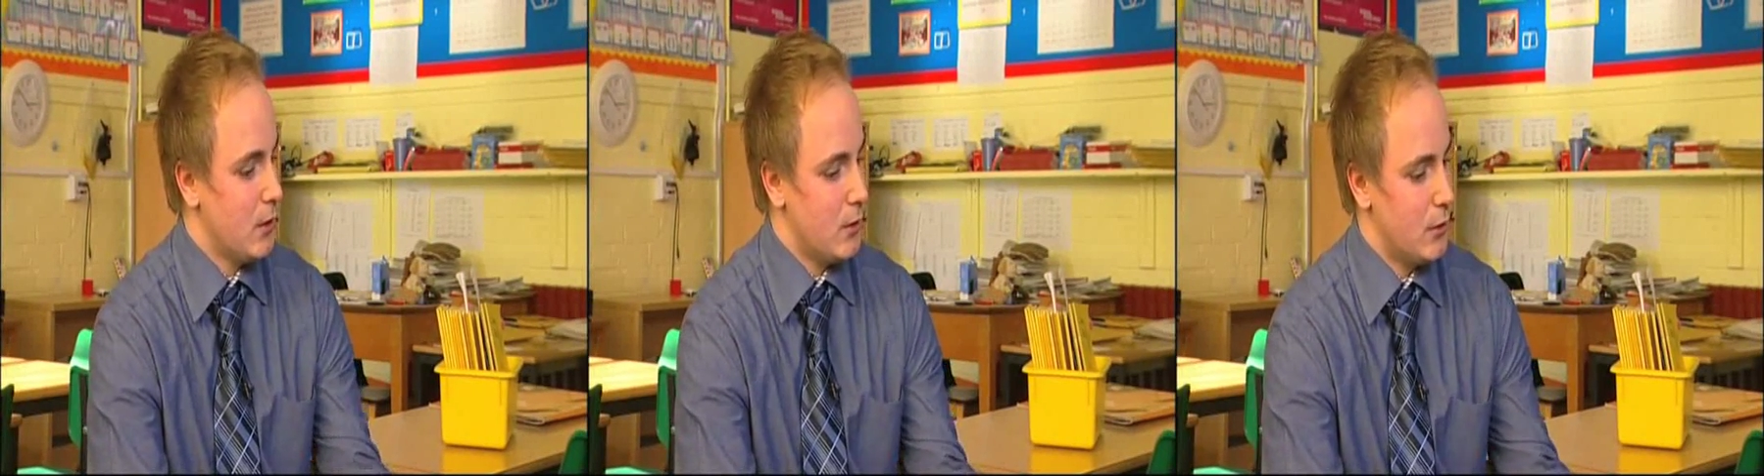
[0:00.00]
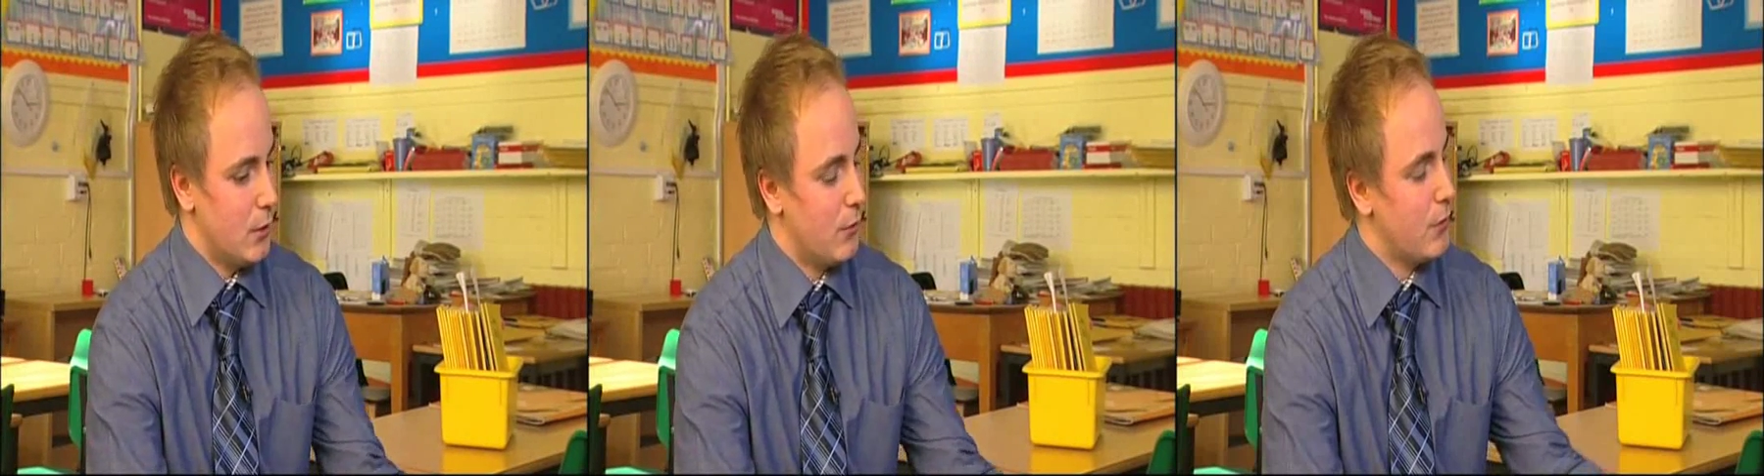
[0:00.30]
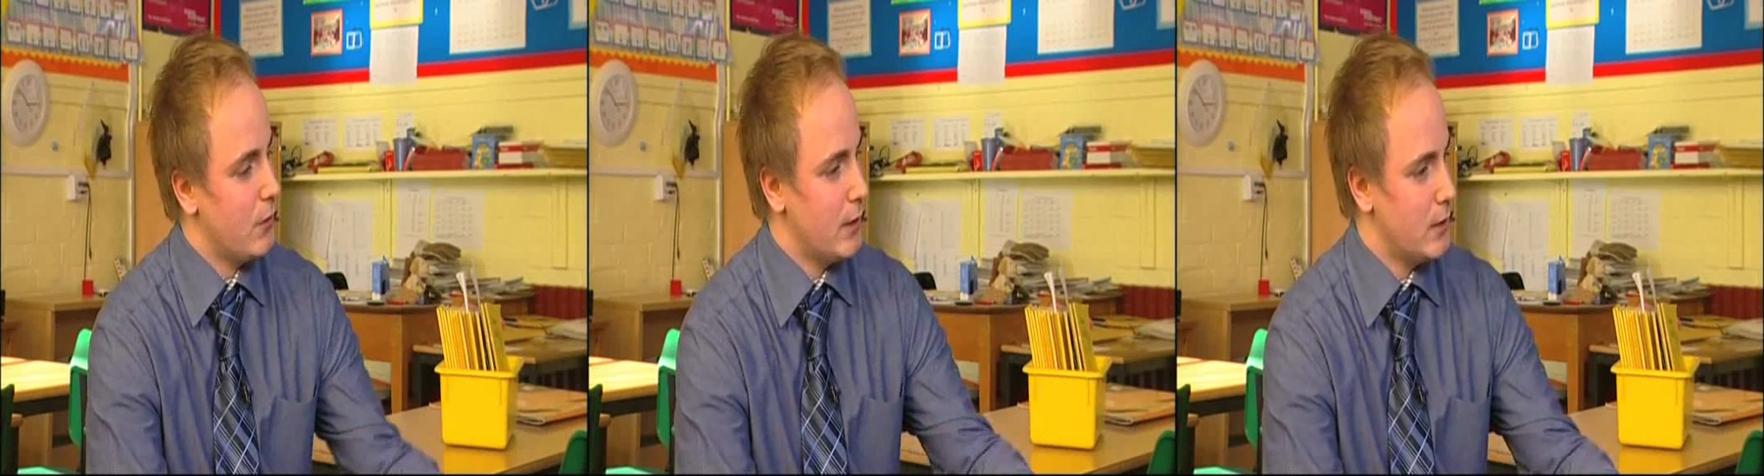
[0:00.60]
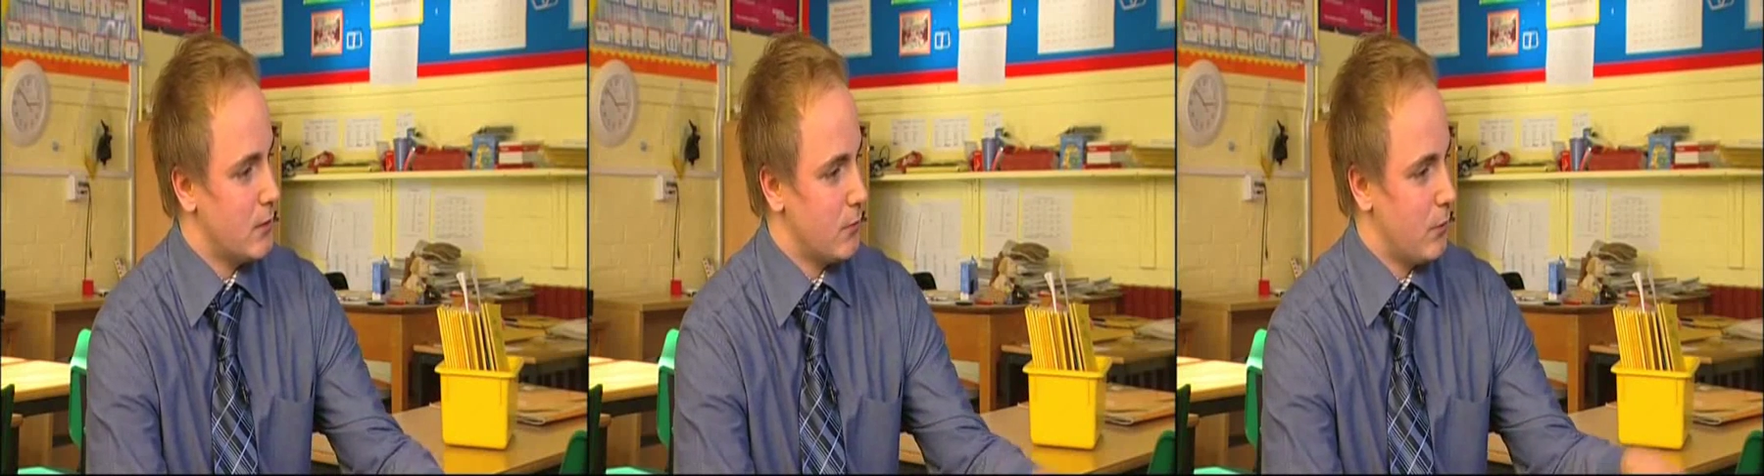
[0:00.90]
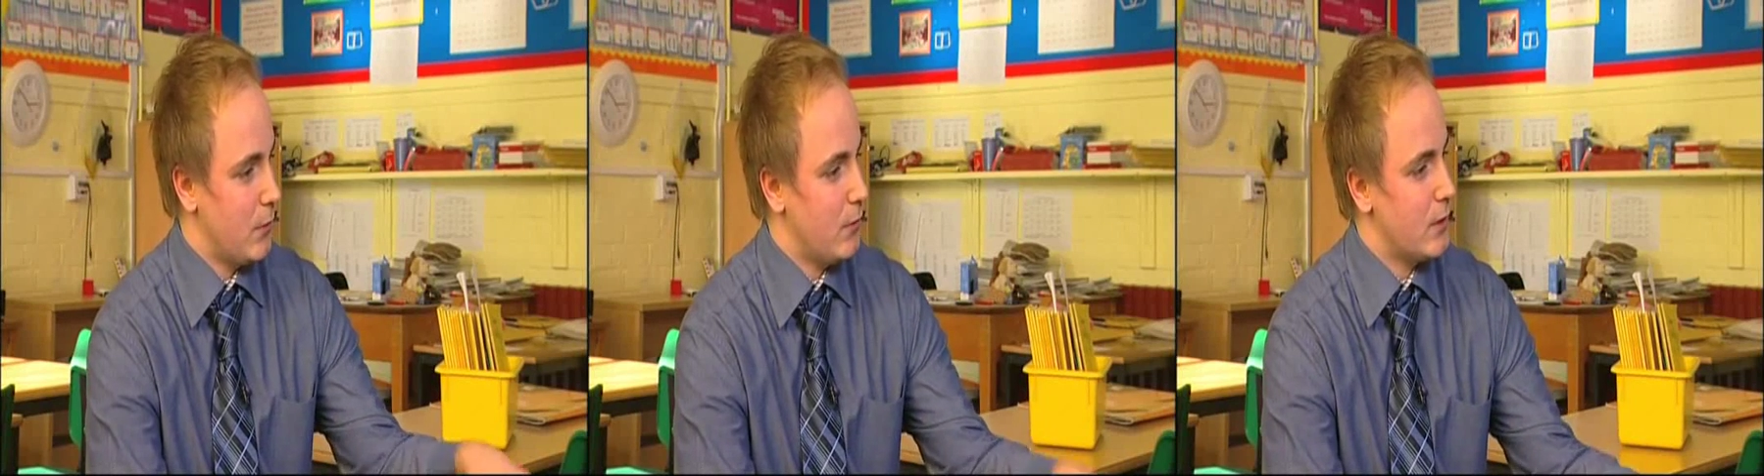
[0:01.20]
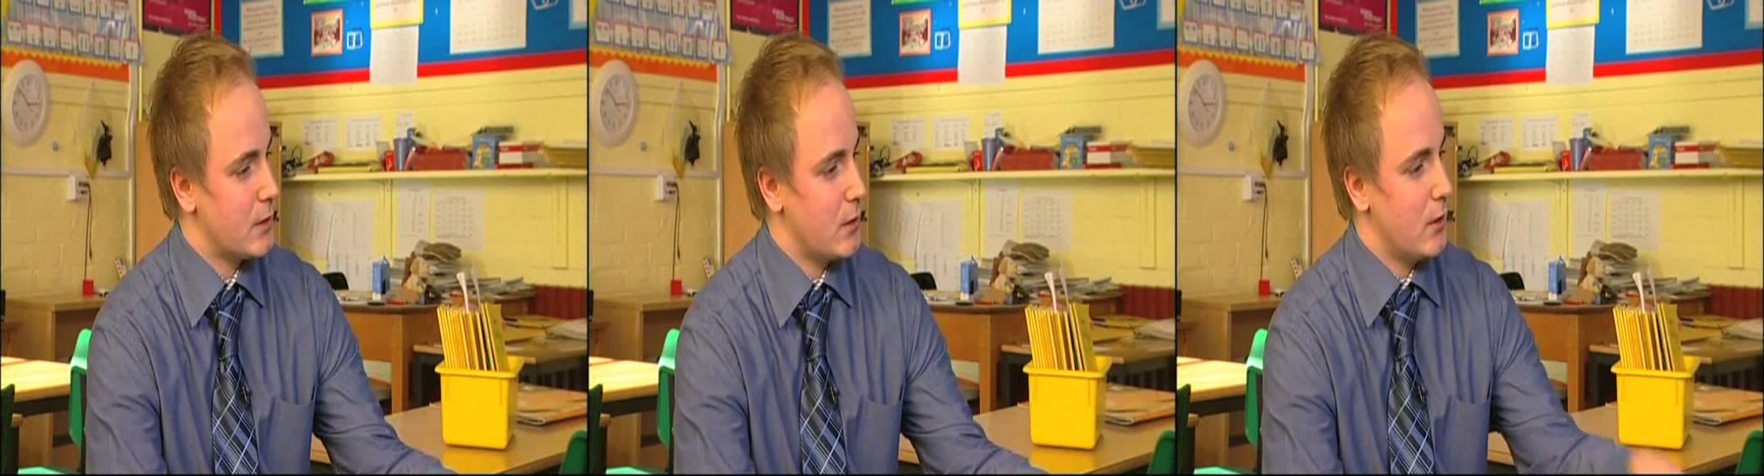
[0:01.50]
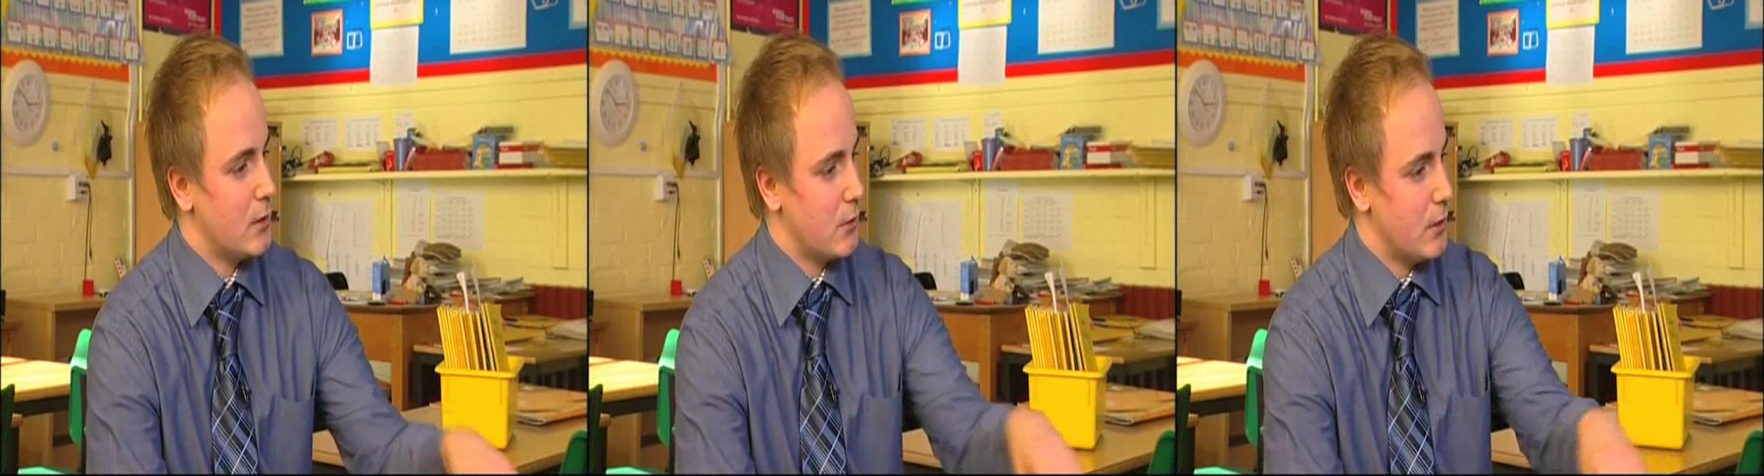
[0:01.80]
you know, a few leads from the
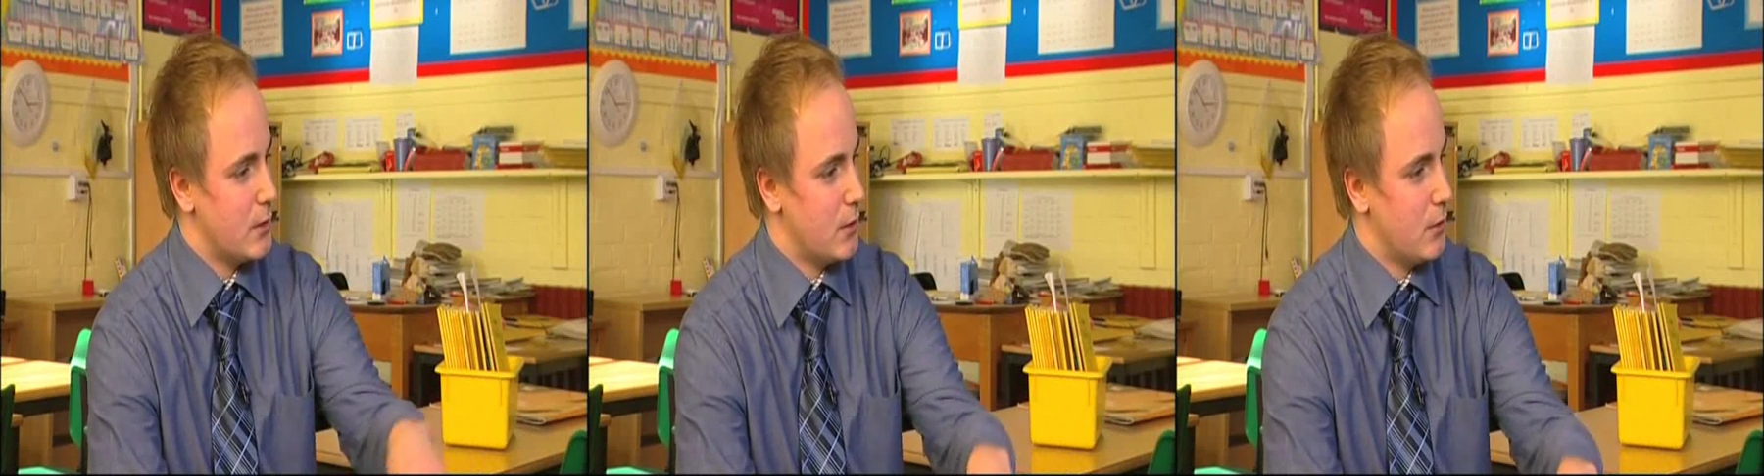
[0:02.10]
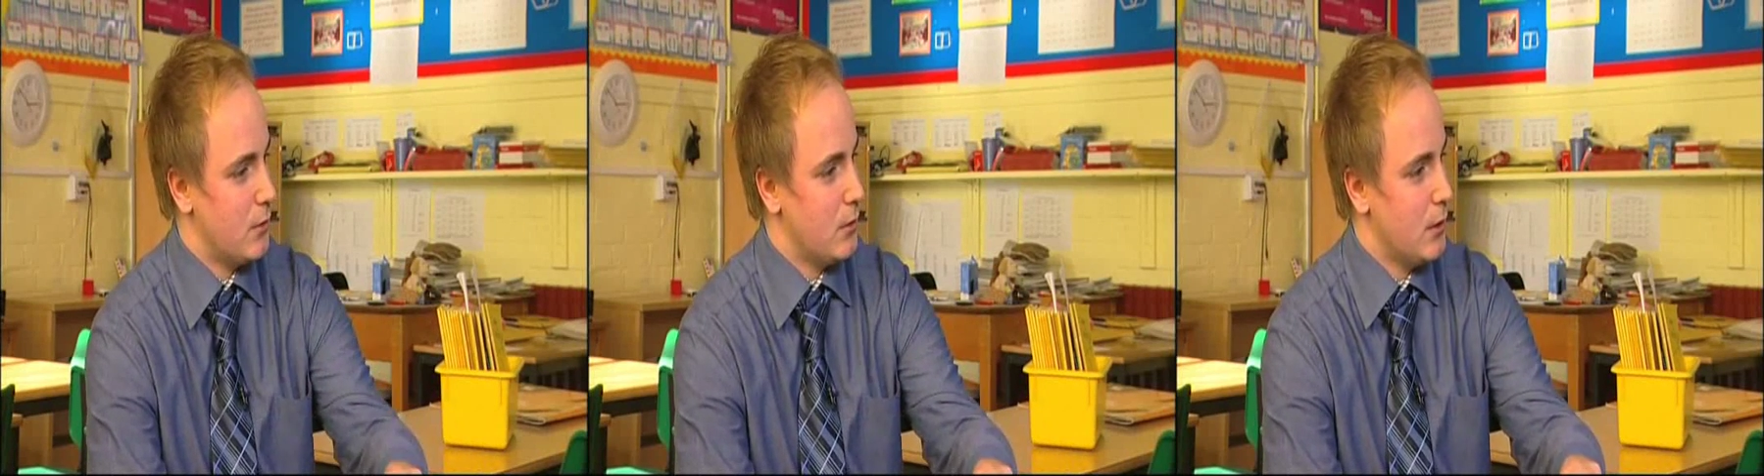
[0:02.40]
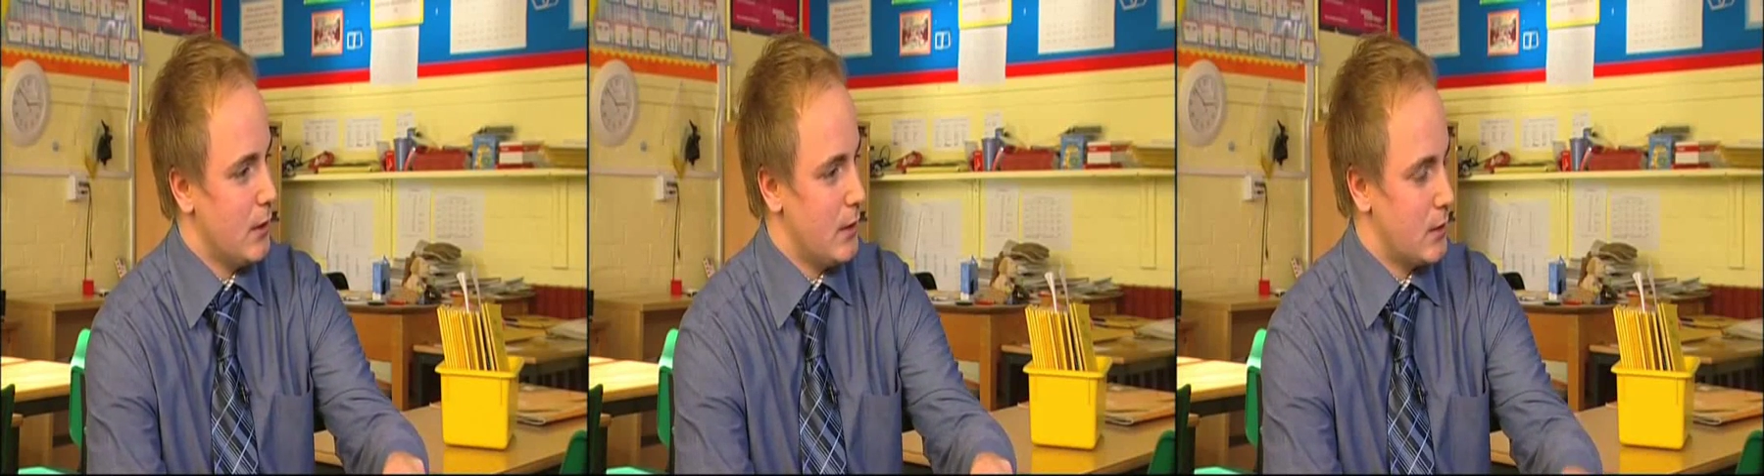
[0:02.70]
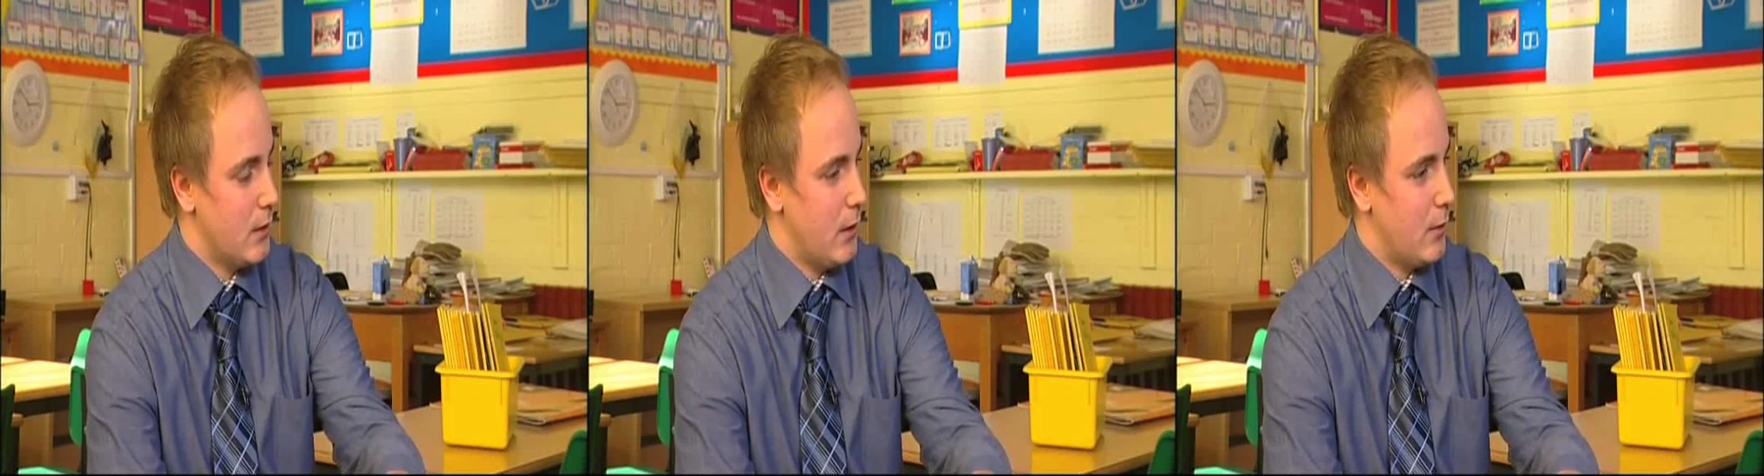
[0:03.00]
visualiser into the